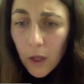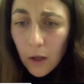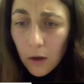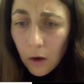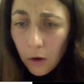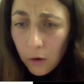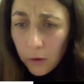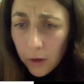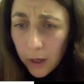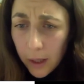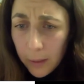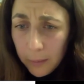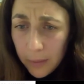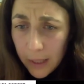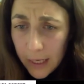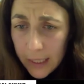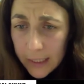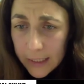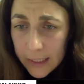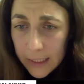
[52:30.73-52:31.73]
online
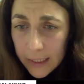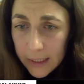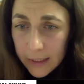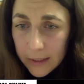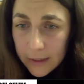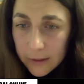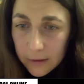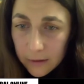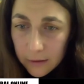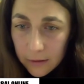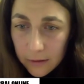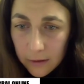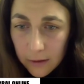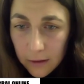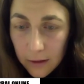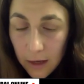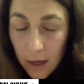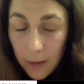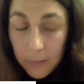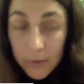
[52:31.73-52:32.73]
places
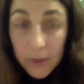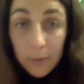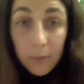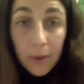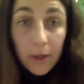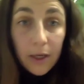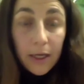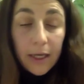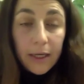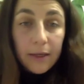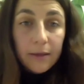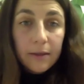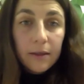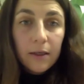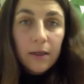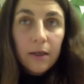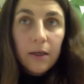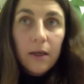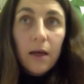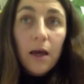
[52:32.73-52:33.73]
um, to buy
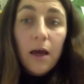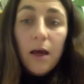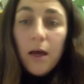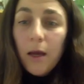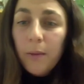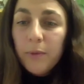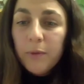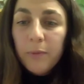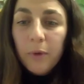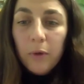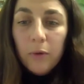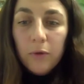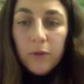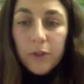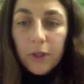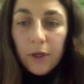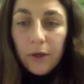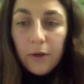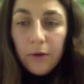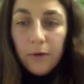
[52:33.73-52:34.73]
herbs, but
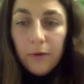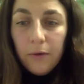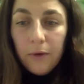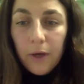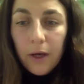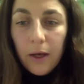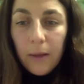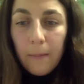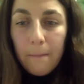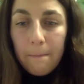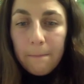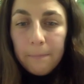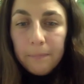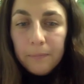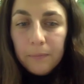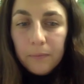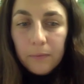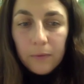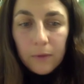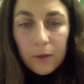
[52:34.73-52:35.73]
also um,
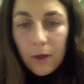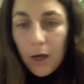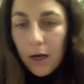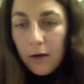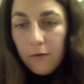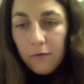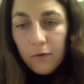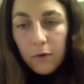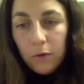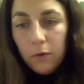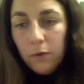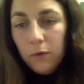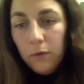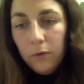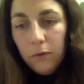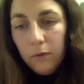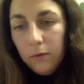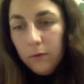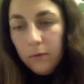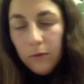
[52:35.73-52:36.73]
kind of
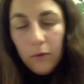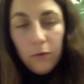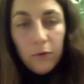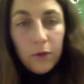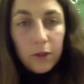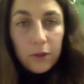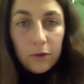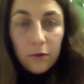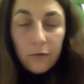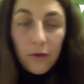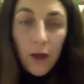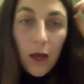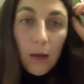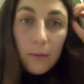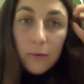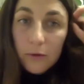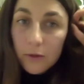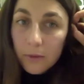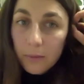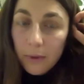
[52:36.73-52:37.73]
all all the sort of
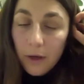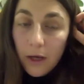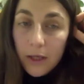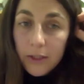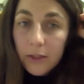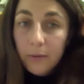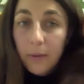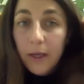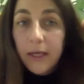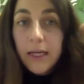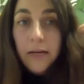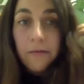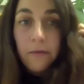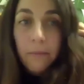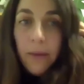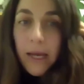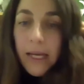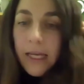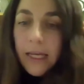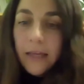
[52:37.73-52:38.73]
herbal supplies you might need for
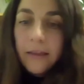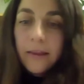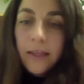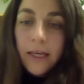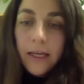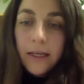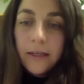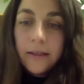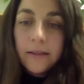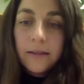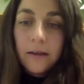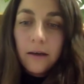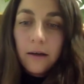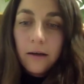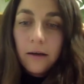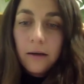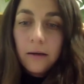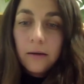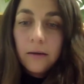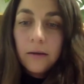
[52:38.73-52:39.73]
making things
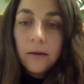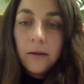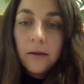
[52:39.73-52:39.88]
are